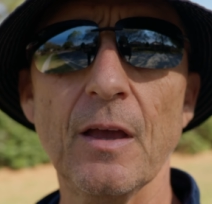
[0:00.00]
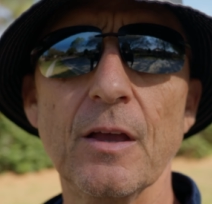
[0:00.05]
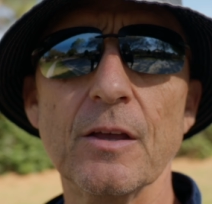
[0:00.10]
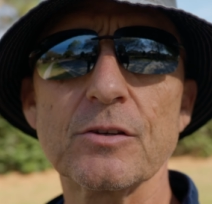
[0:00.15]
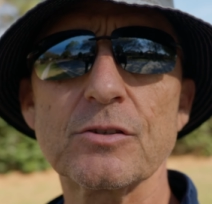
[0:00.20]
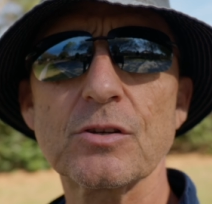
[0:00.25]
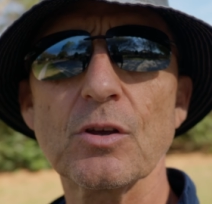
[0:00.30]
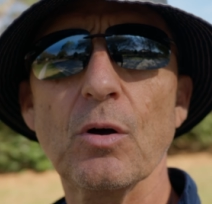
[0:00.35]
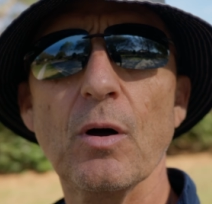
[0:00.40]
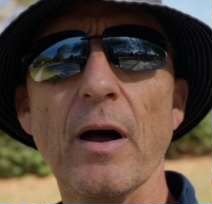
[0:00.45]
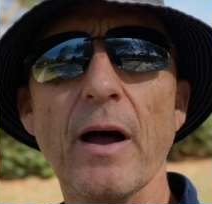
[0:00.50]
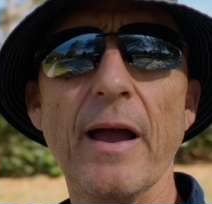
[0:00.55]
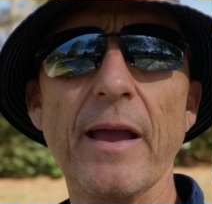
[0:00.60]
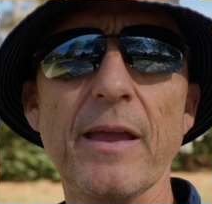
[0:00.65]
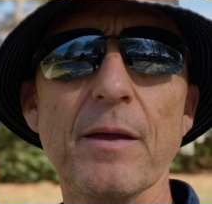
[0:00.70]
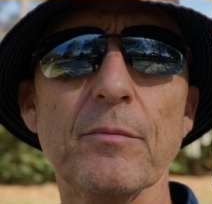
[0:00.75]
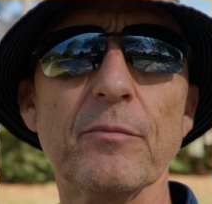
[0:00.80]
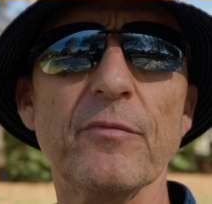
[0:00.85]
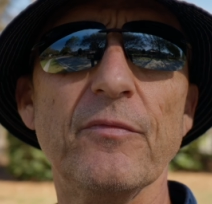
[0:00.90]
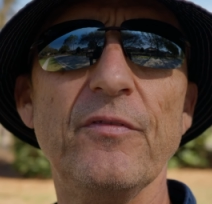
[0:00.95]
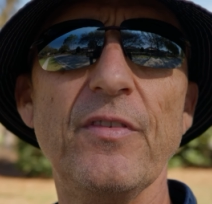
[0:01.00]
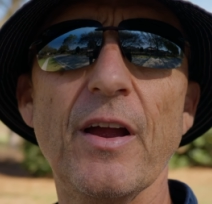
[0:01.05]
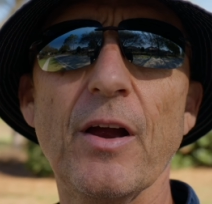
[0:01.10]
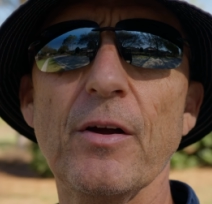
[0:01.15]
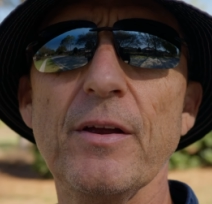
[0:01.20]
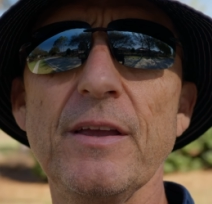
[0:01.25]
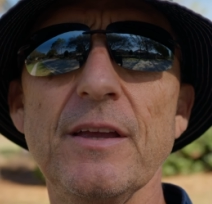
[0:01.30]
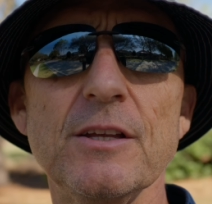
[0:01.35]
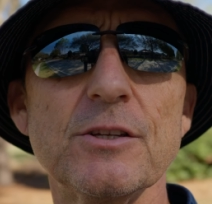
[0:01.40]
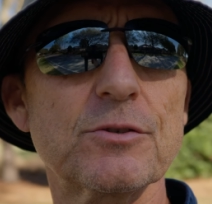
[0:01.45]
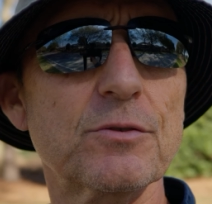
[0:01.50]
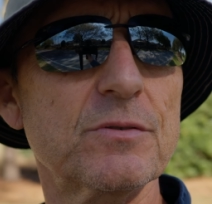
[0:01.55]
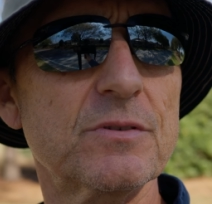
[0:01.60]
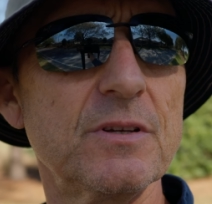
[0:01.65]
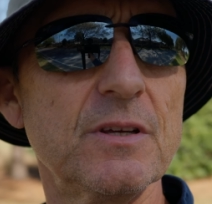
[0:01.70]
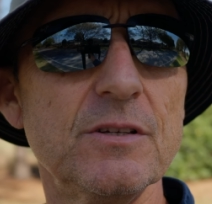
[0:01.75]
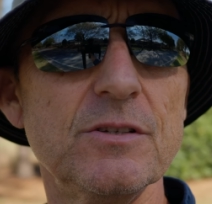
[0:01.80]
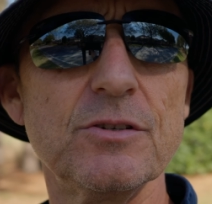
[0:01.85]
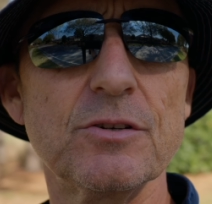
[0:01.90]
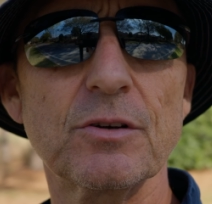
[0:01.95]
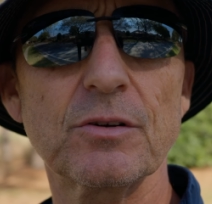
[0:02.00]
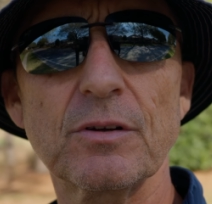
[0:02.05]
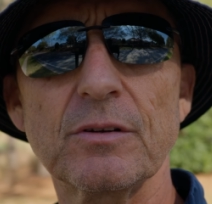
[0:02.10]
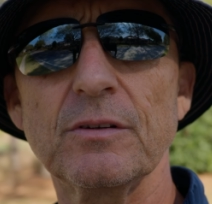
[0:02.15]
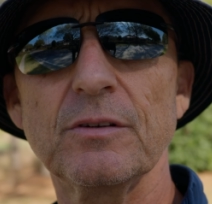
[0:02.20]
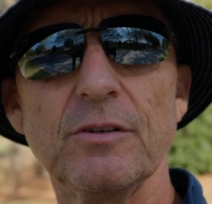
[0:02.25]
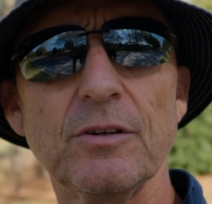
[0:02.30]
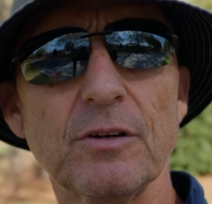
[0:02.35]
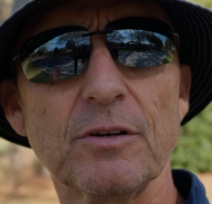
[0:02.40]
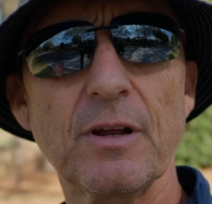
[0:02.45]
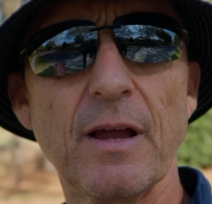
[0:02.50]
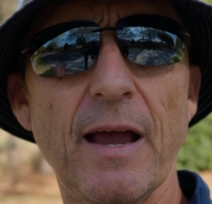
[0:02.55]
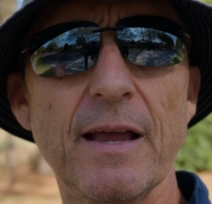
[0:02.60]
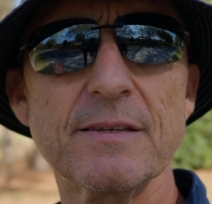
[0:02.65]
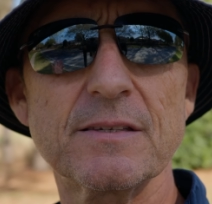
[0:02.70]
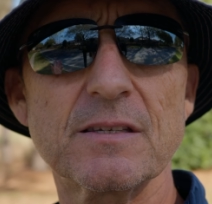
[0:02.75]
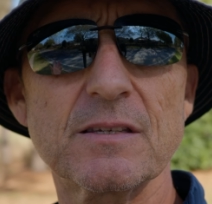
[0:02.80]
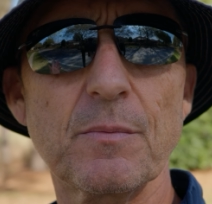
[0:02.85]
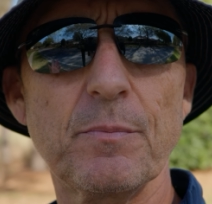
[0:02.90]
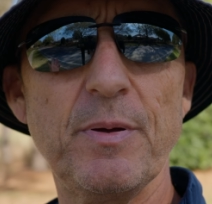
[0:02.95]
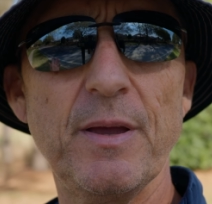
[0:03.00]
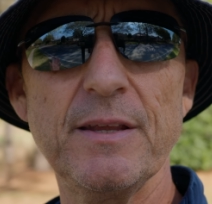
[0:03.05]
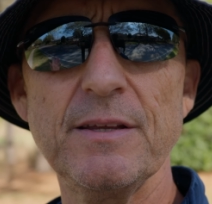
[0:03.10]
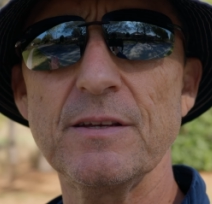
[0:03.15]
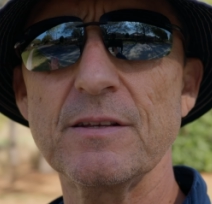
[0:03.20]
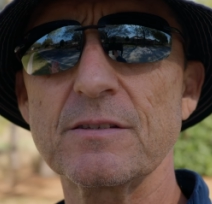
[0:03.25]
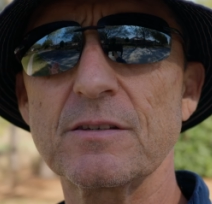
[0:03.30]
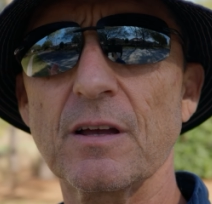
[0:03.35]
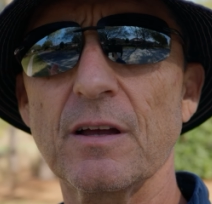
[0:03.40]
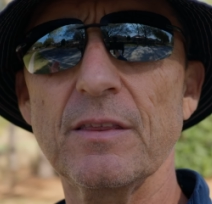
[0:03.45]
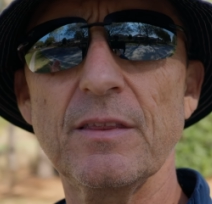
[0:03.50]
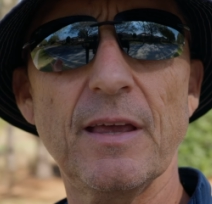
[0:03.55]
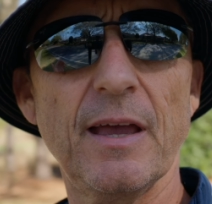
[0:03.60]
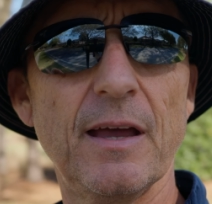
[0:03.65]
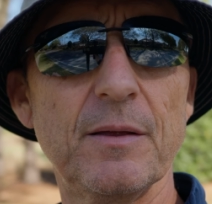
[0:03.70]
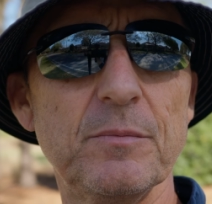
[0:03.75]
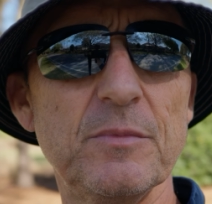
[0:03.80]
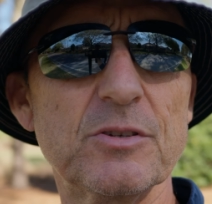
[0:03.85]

So I am very interested in your guys' opinions on that.